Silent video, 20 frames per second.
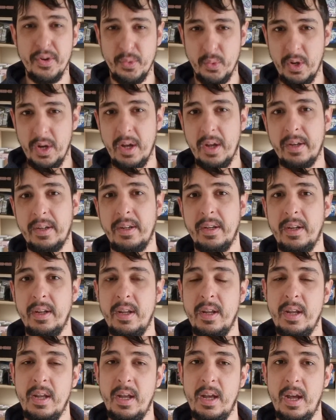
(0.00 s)
work
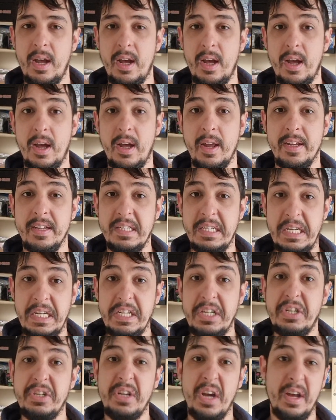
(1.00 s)

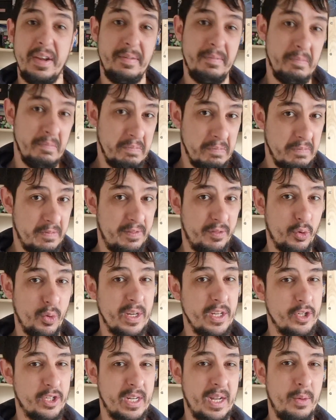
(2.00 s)
is done for
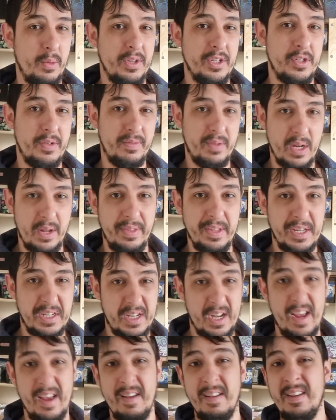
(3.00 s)
each set. Once you've done the
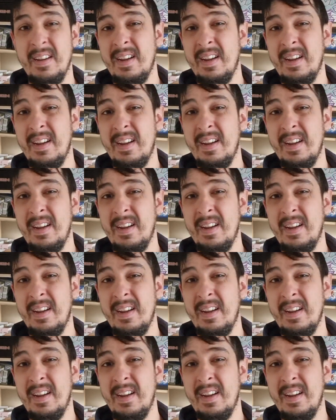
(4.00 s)
set,